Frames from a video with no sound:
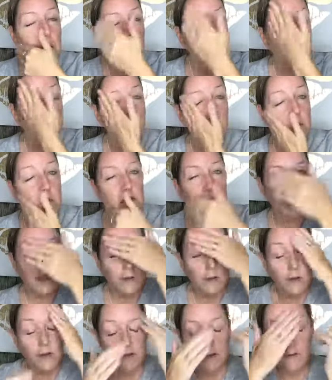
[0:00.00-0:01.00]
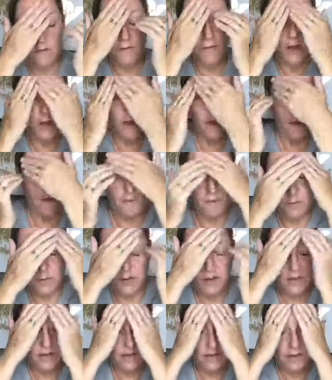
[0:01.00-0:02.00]
No needles involved, which
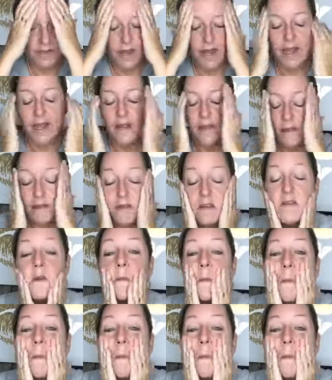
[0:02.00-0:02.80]
is nice.